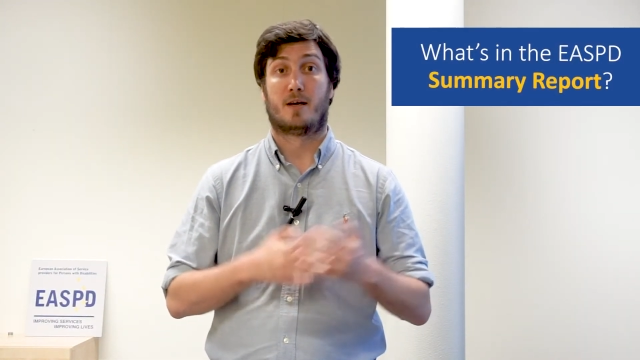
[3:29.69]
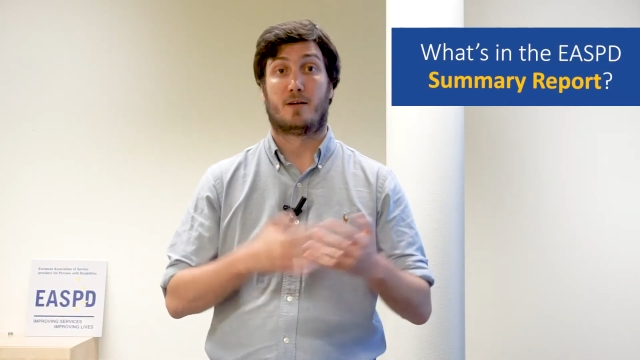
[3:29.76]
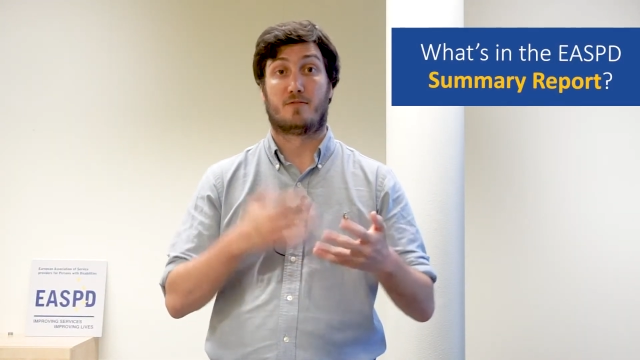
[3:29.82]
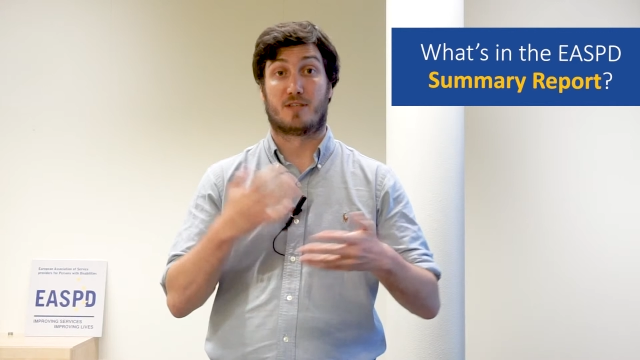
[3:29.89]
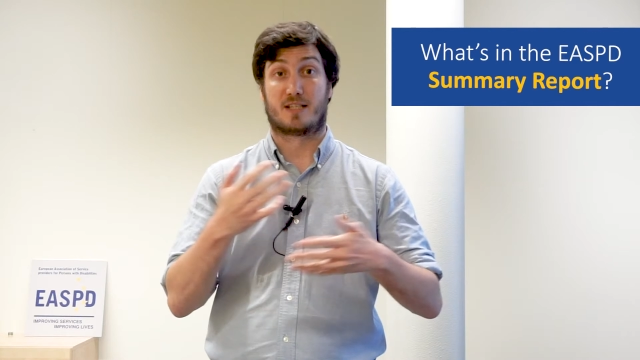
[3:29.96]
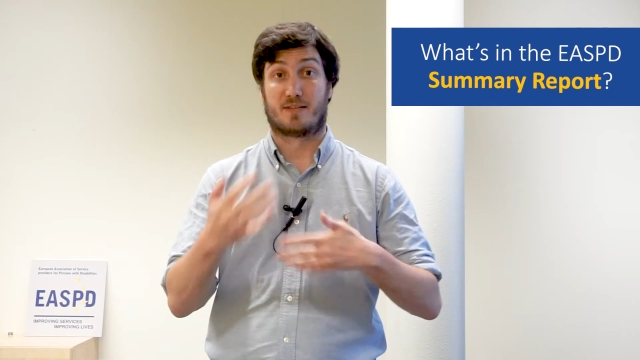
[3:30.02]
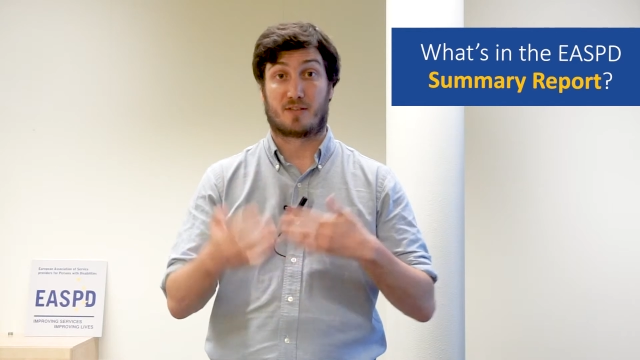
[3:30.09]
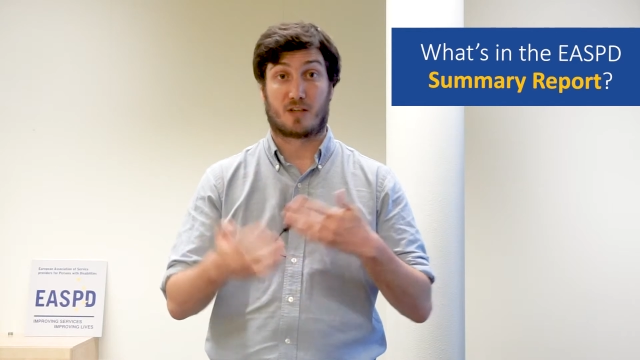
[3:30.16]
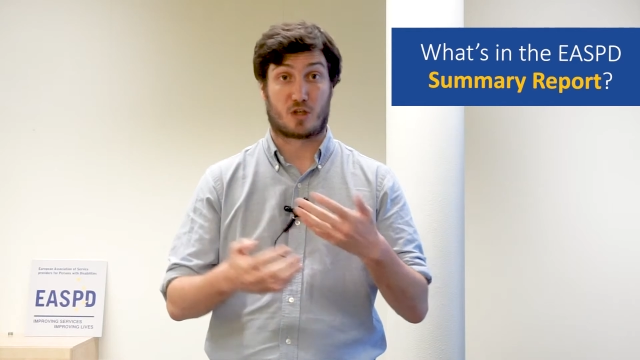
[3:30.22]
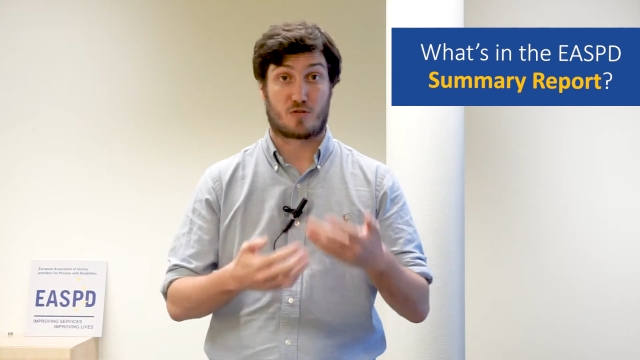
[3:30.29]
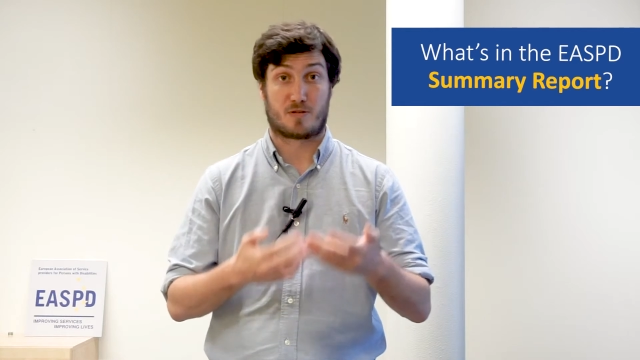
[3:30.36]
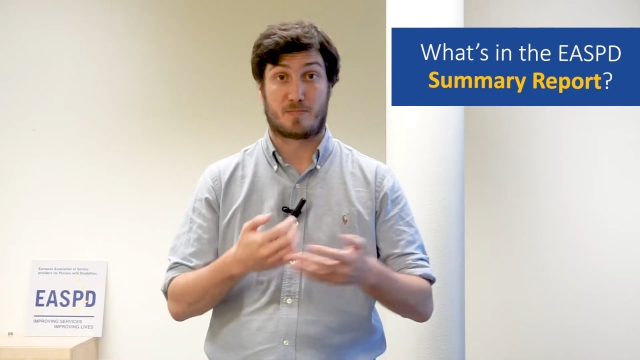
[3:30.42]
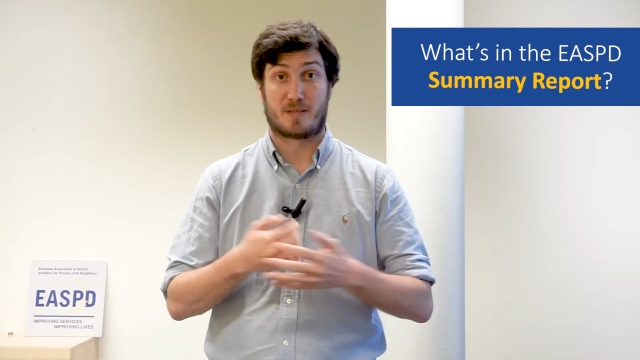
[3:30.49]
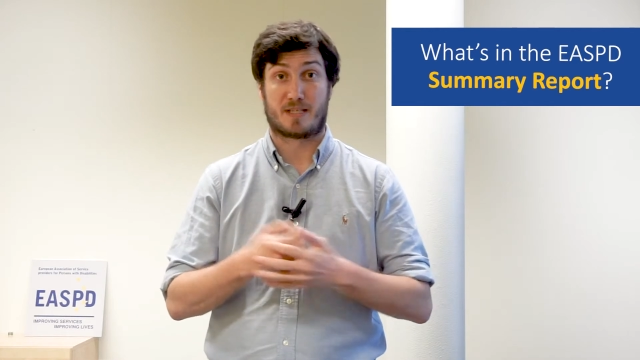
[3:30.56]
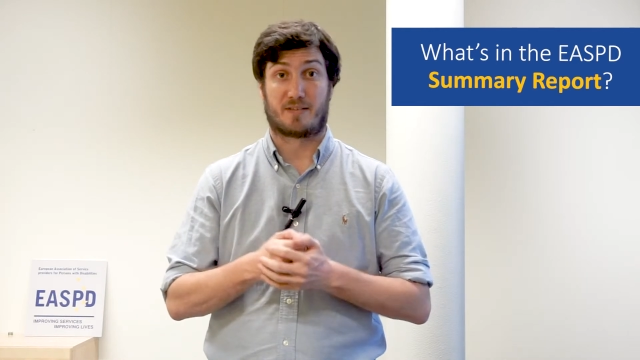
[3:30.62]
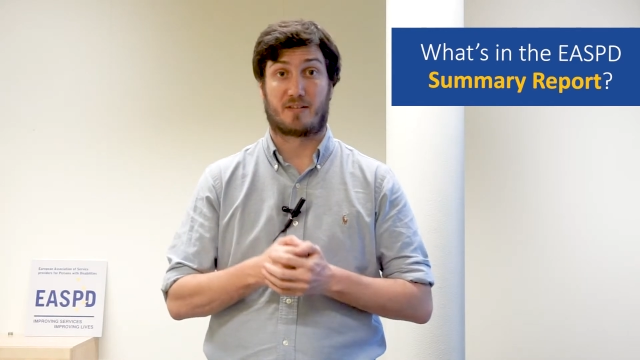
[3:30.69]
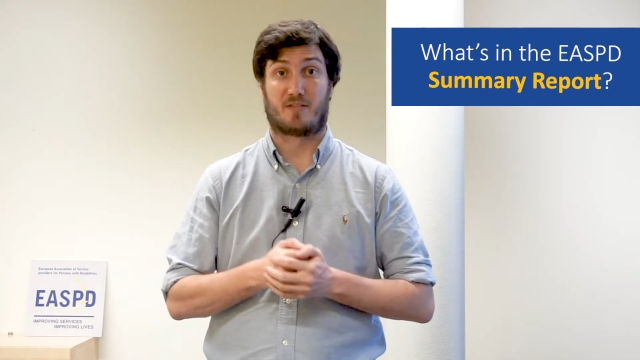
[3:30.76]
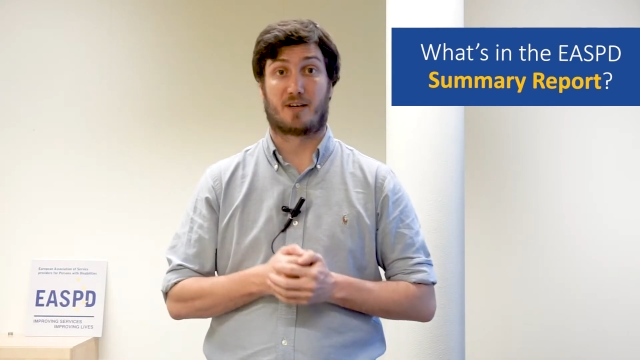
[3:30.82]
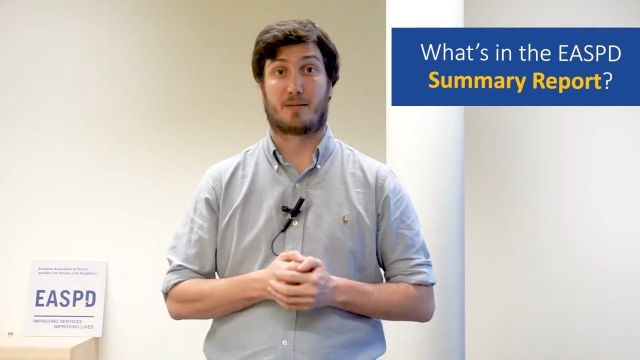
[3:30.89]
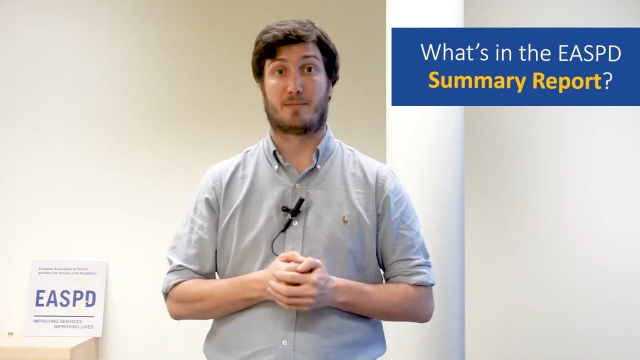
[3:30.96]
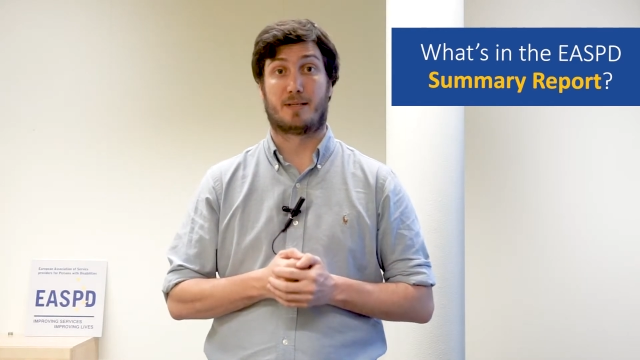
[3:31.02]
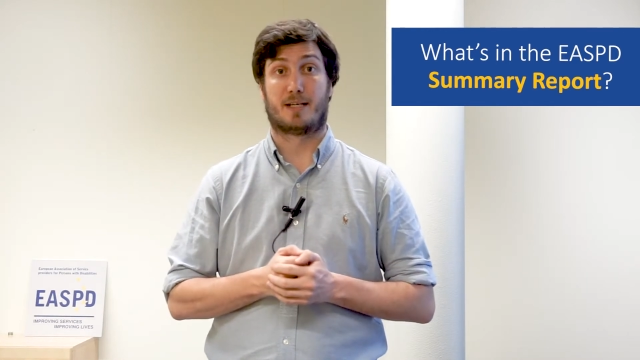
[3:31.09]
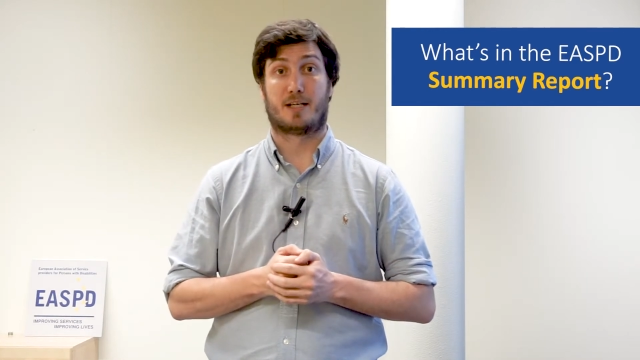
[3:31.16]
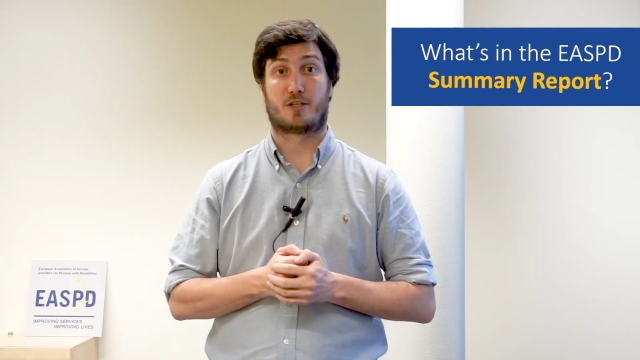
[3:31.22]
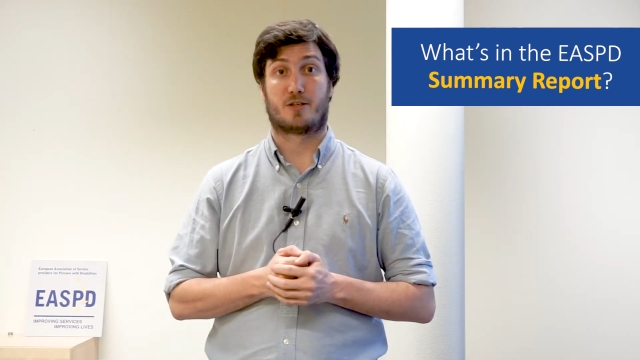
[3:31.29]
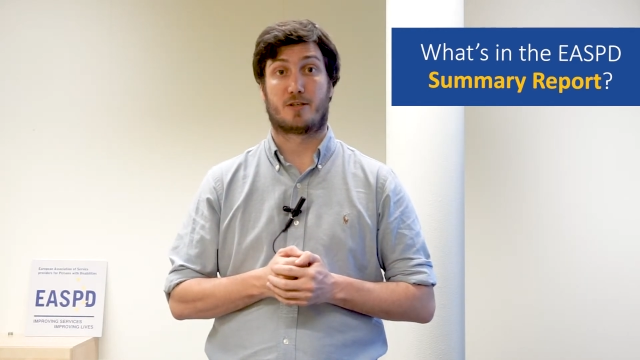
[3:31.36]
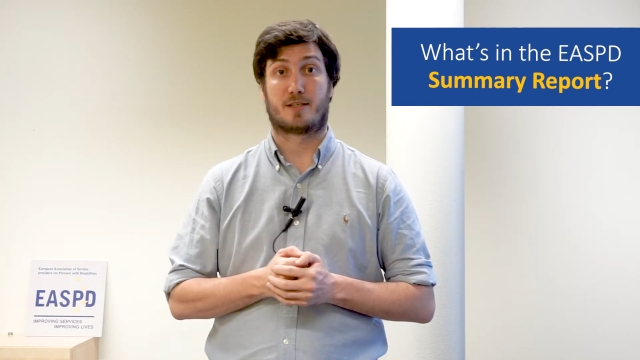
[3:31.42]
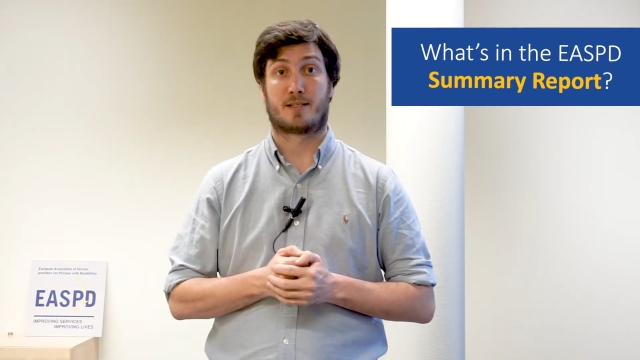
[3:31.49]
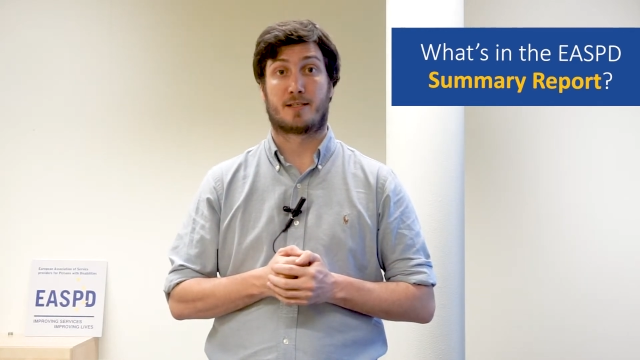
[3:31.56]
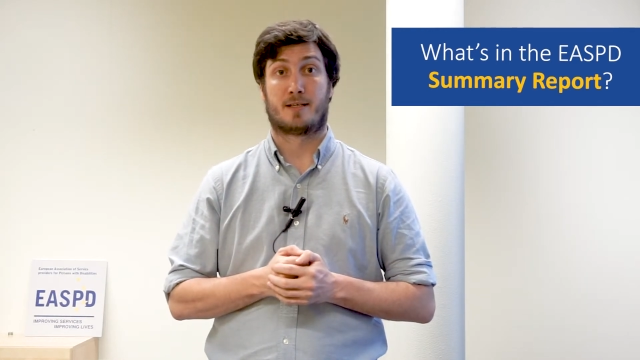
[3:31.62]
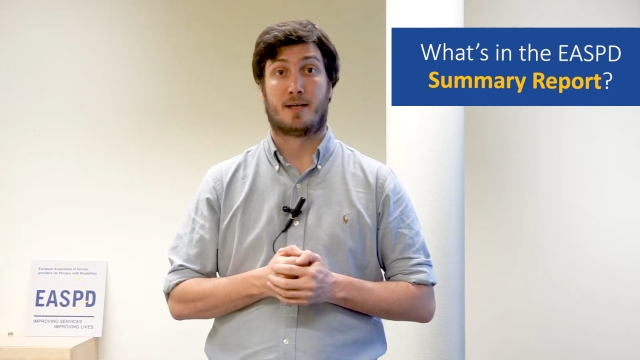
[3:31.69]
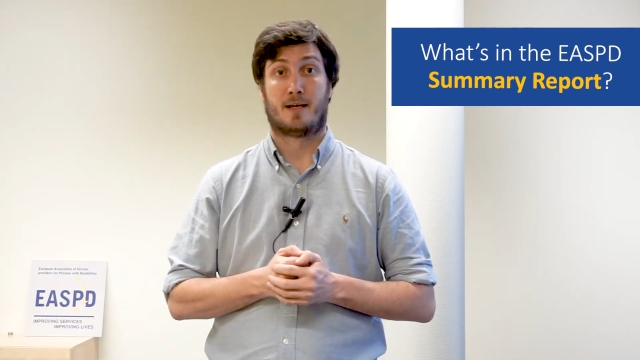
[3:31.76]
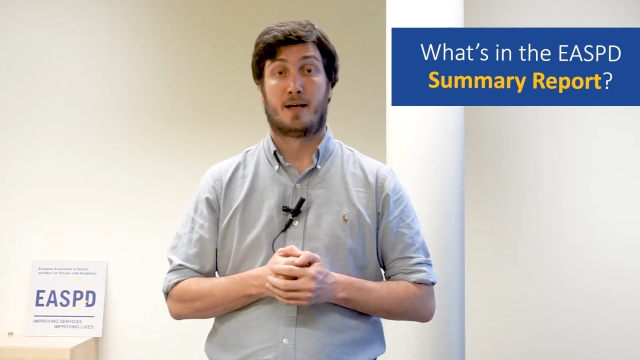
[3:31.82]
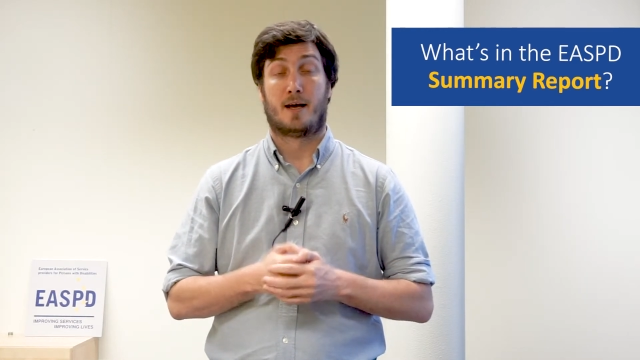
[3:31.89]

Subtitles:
receive country-specific recommendations.